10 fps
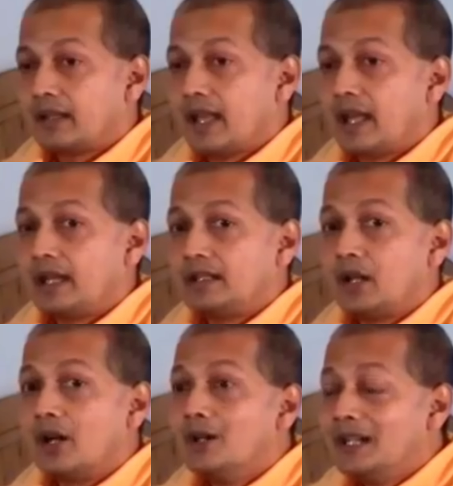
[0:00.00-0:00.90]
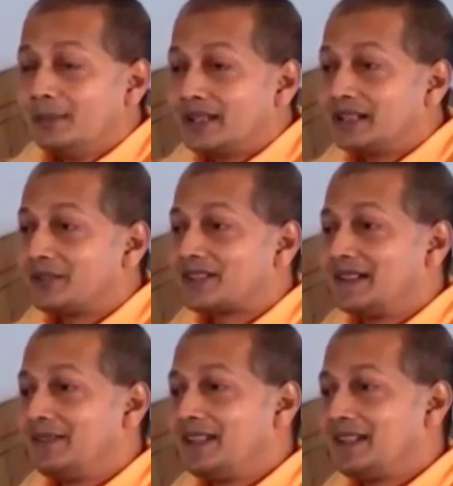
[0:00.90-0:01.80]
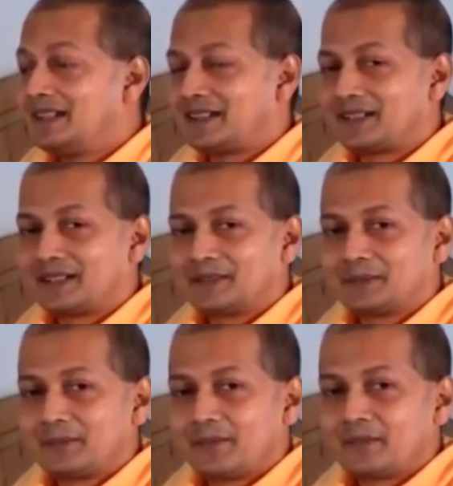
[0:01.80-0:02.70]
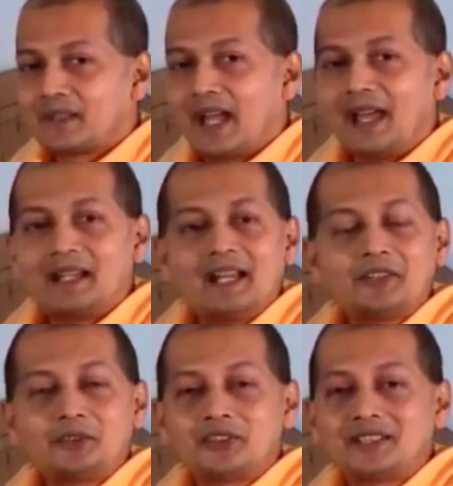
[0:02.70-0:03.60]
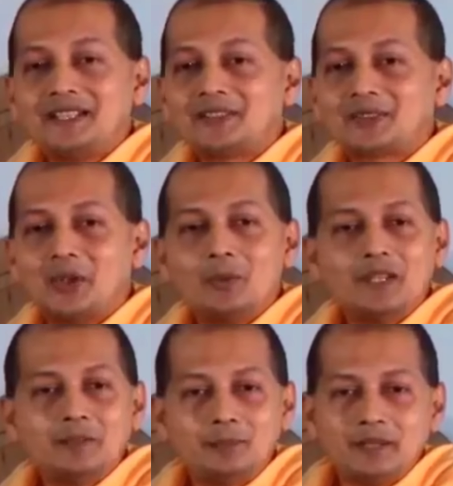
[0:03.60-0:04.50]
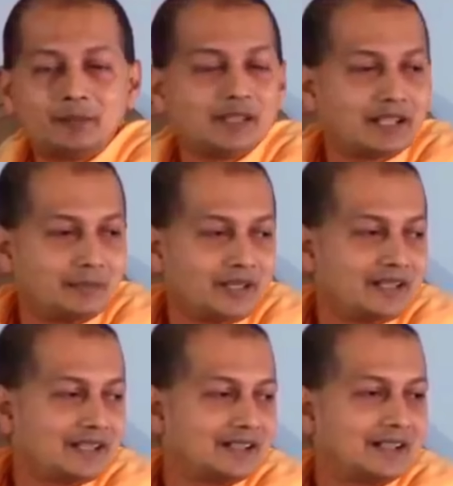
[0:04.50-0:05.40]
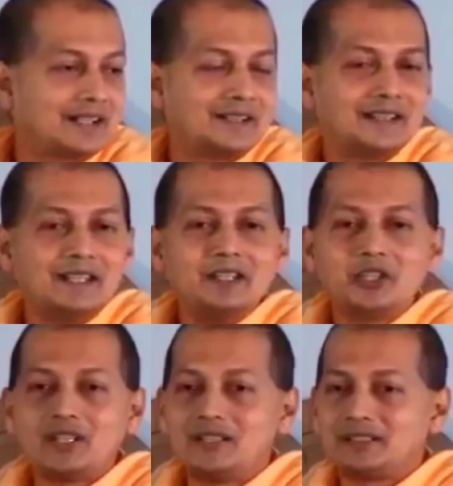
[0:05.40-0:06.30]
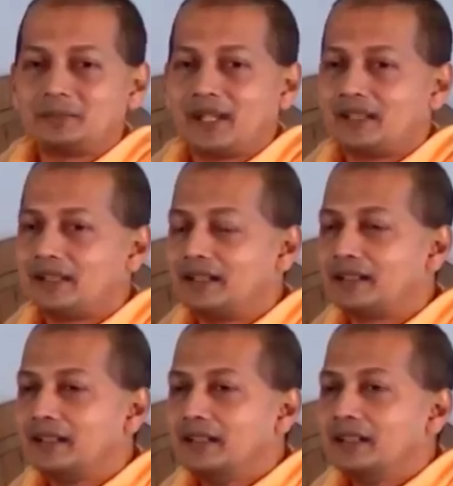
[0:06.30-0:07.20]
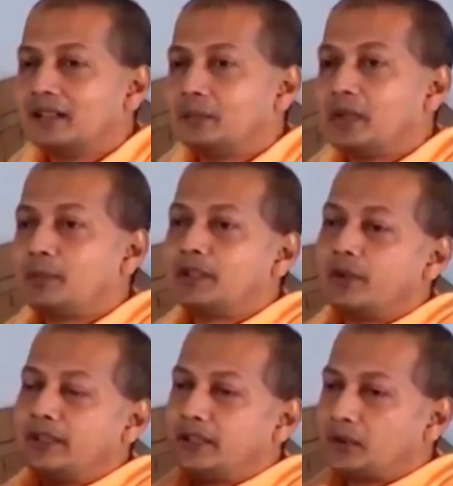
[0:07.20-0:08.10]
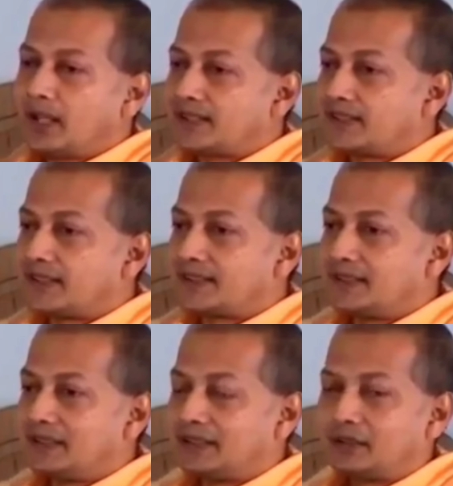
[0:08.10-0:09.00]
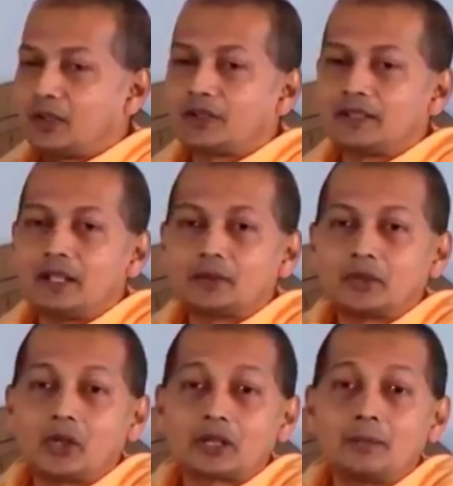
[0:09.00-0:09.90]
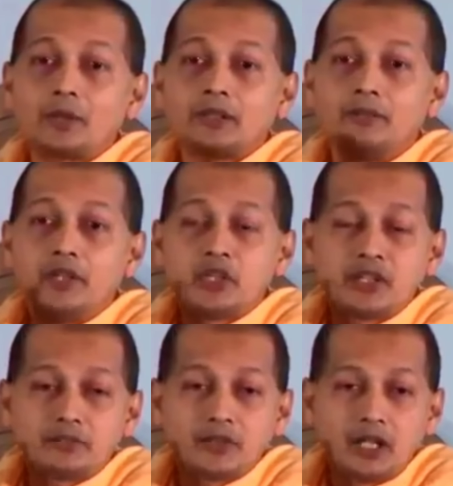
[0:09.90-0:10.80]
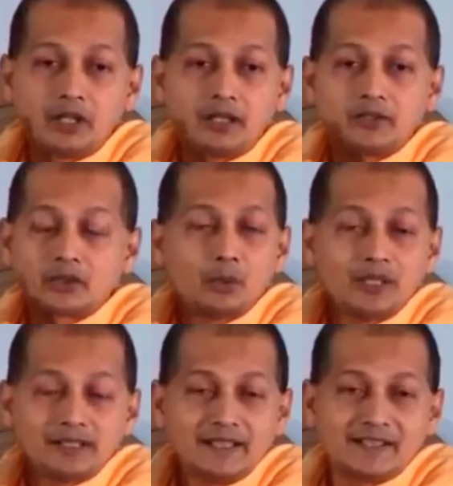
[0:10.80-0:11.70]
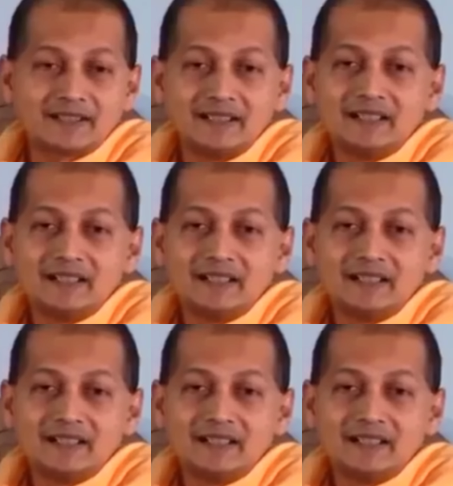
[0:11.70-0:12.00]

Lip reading: And the Holy Mother was living here. And I used to see so many people coming here, getting initiated by her, people going into ecstasy, talk about the vision of God and so many things.